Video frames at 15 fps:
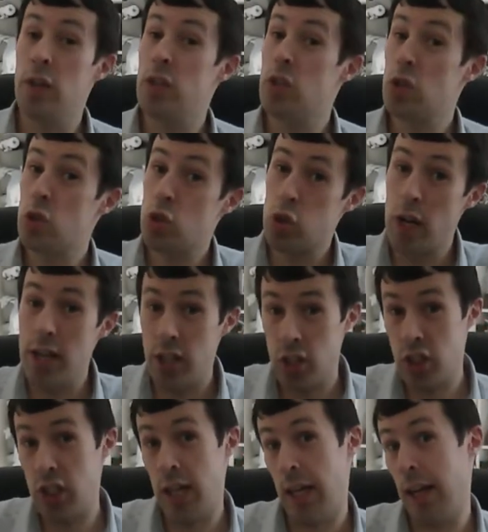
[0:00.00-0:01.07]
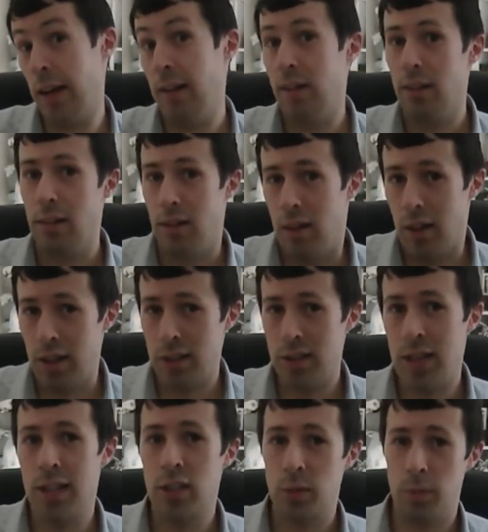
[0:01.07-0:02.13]
stretching
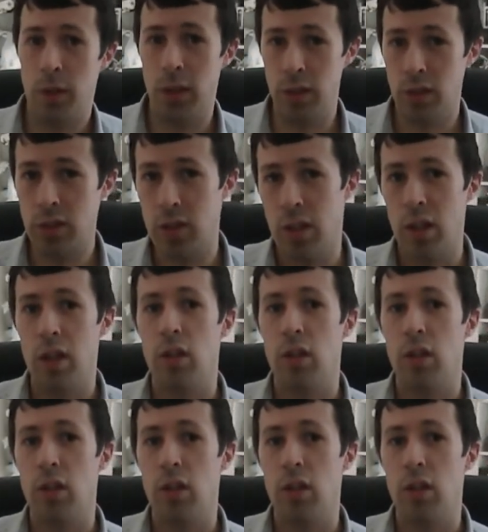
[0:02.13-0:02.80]
assessment,